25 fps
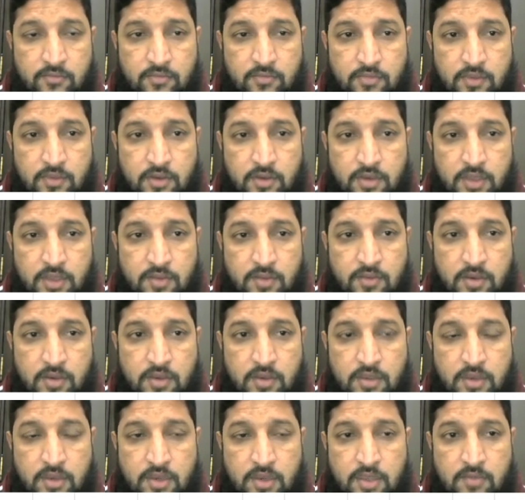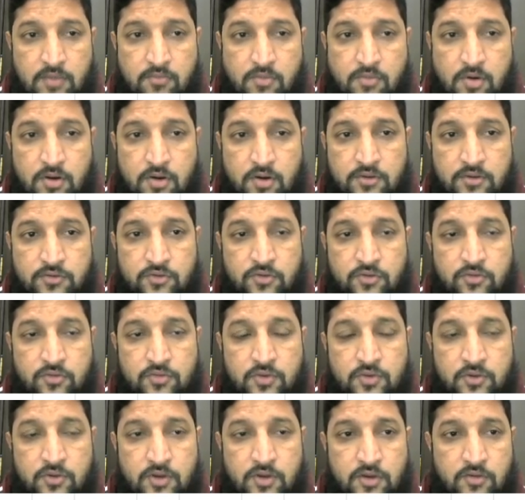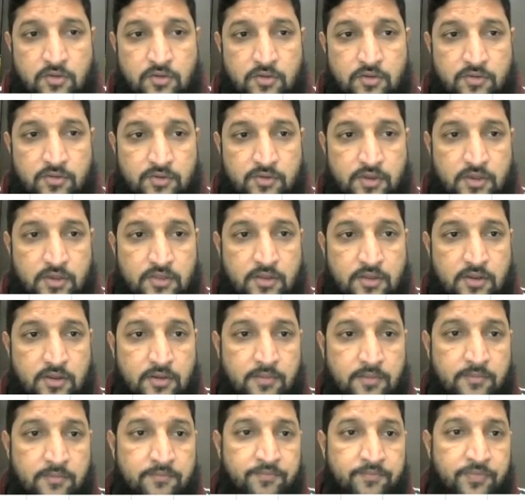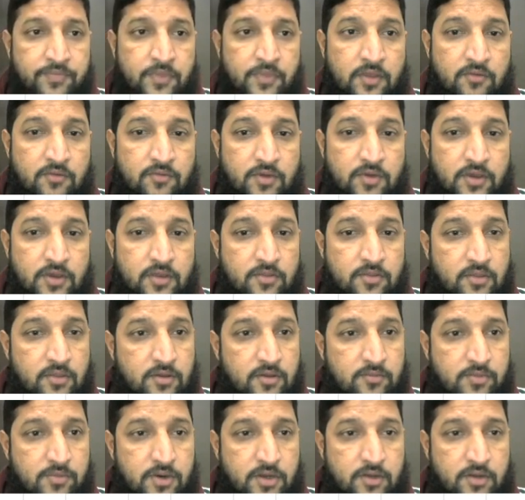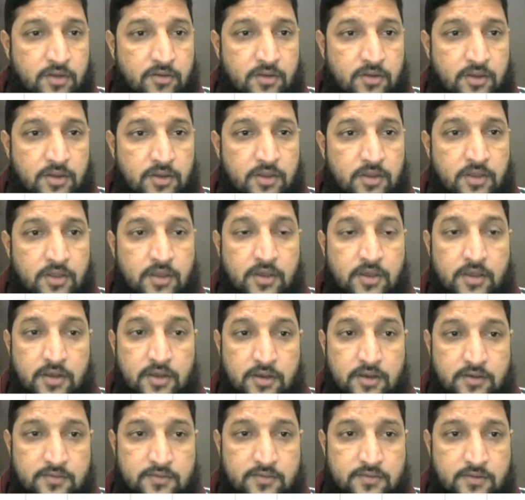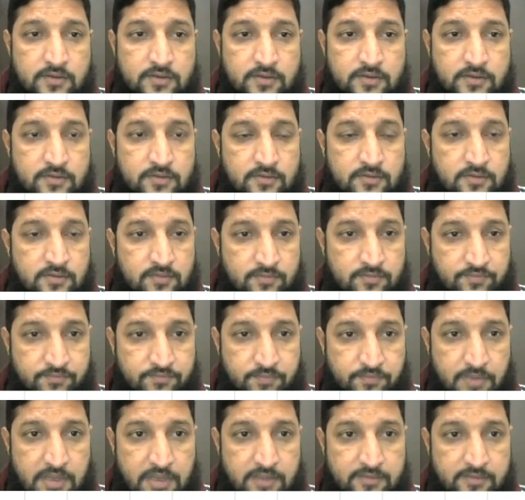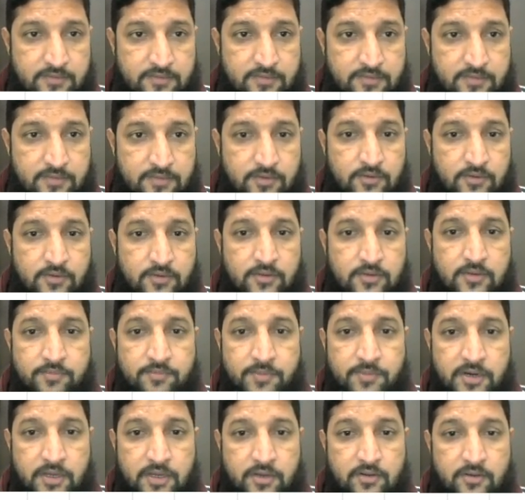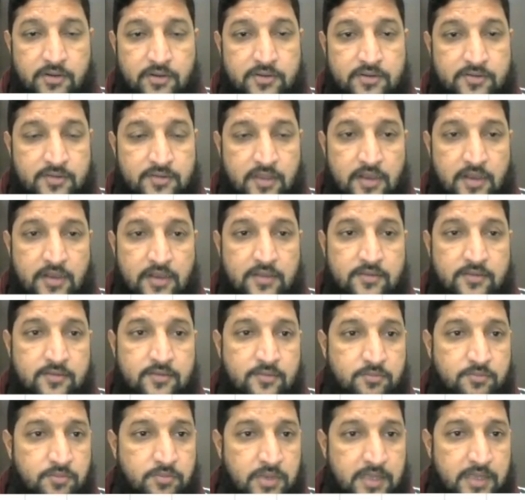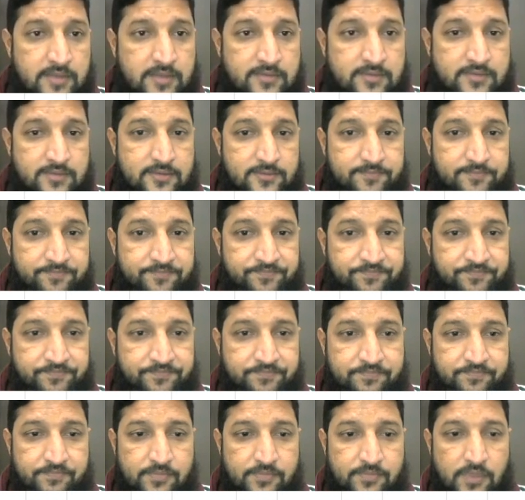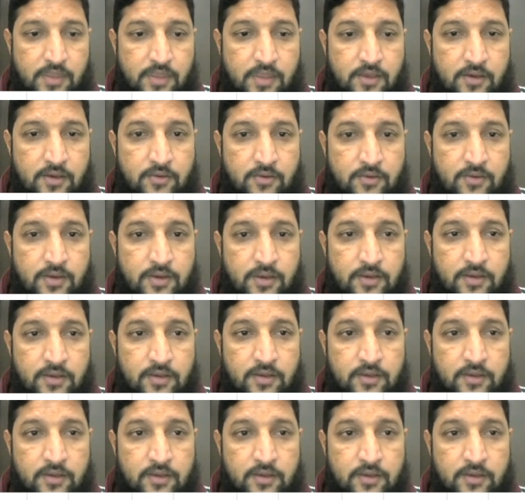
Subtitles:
in the name box, you will share that where that particular cursor is placed or the particular cell is placed. Okay.